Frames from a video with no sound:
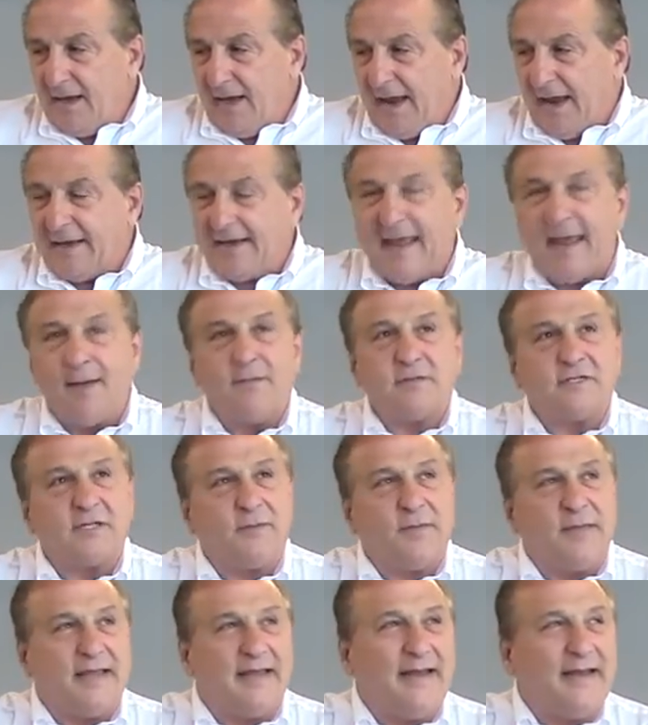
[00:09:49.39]
And that was the
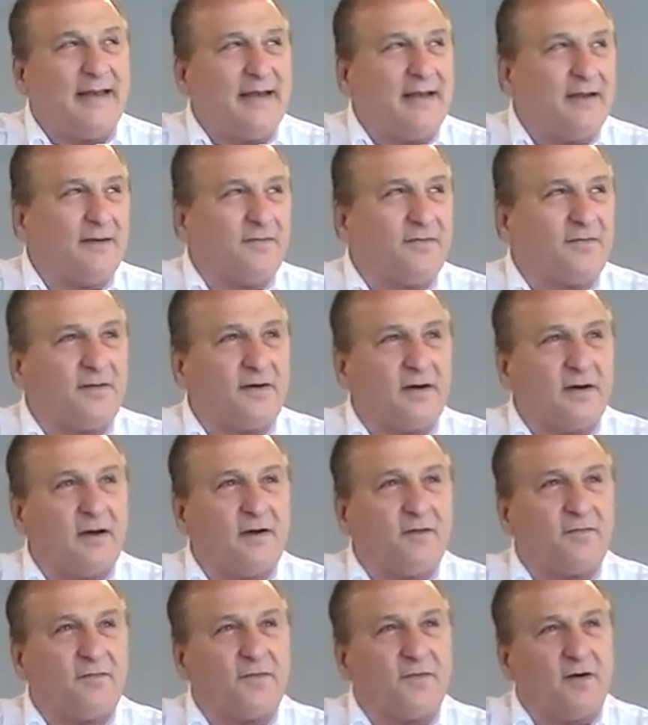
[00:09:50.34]
beginning of, uh,
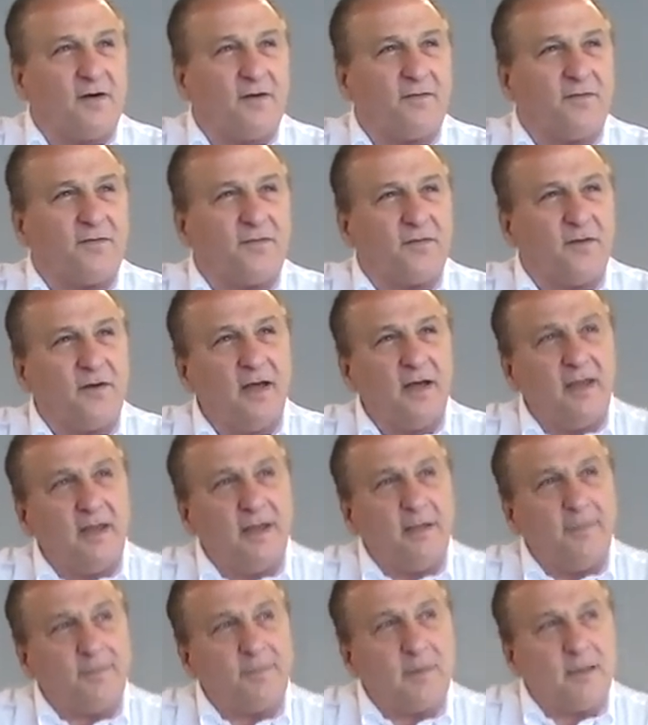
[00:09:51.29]
of, of,
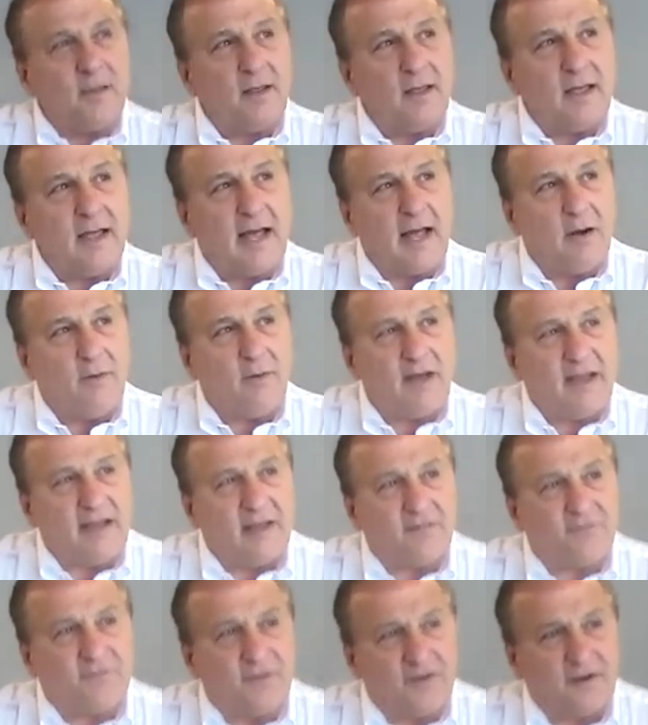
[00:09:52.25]
how I
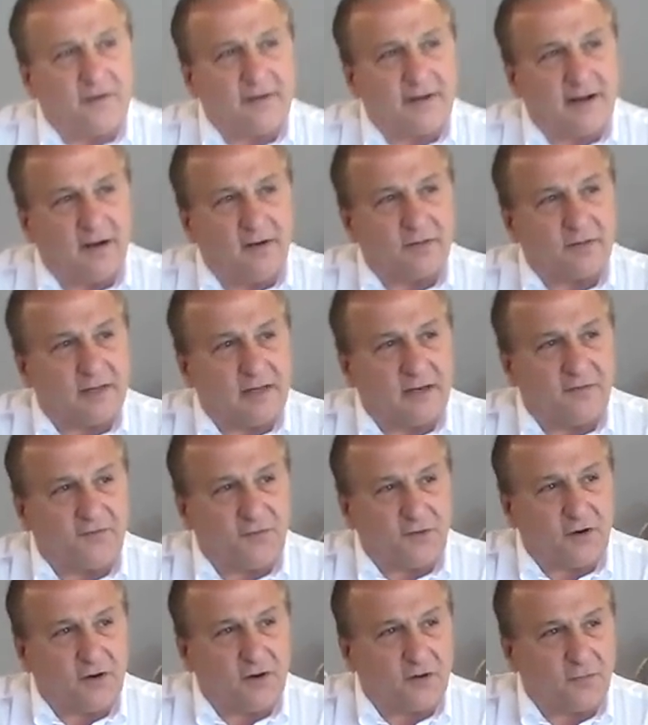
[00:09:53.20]
had figured out that if
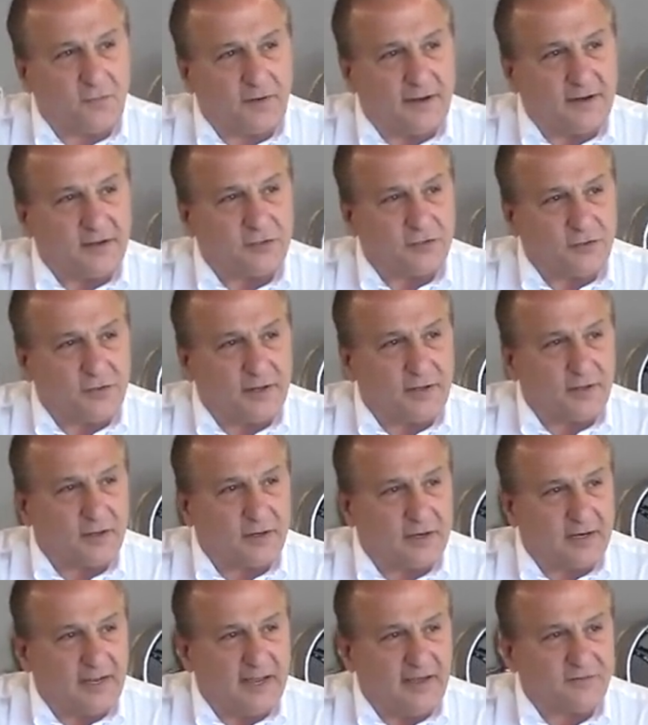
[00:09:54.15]
you're going to race, you're either
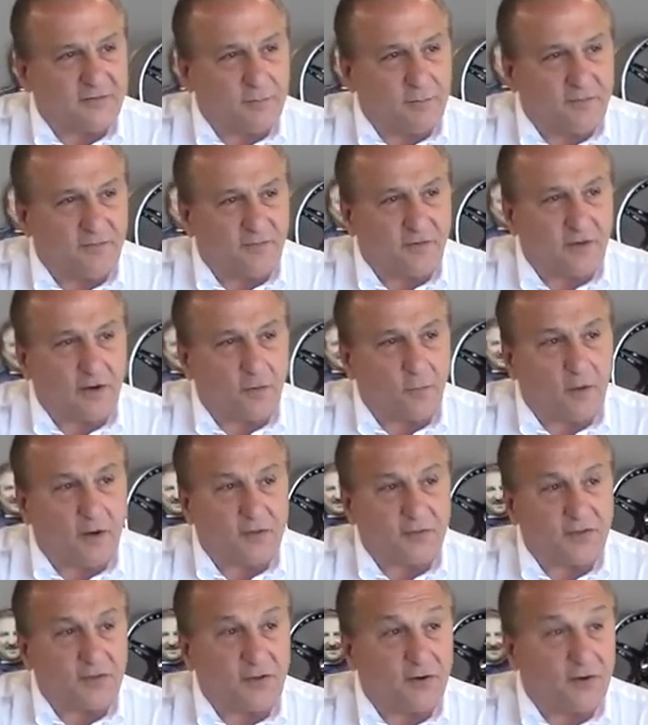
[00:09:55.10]
going to have to be very
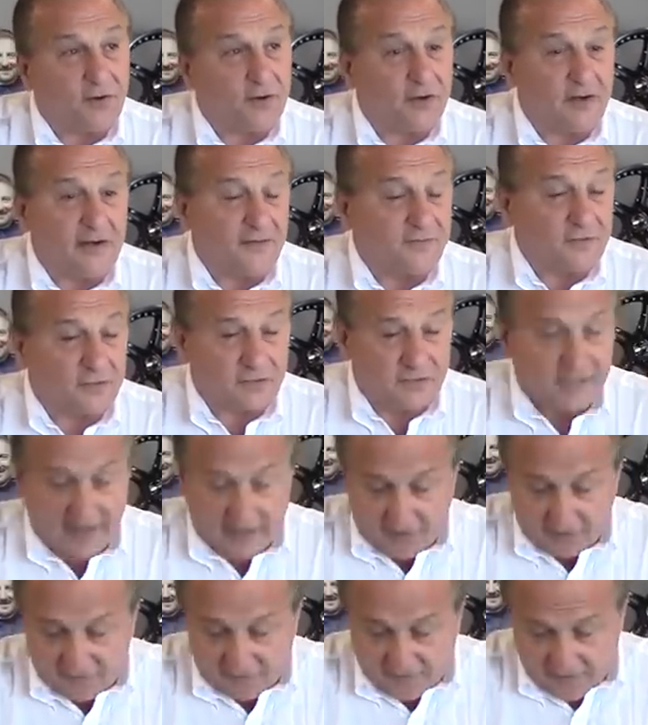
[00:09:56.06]
wealthy or you're going to have to
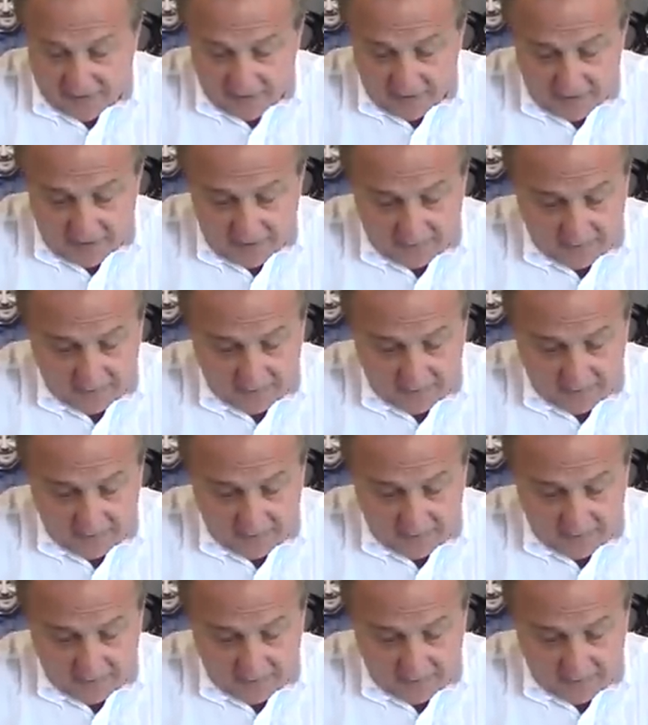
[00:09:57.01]
sacrifice.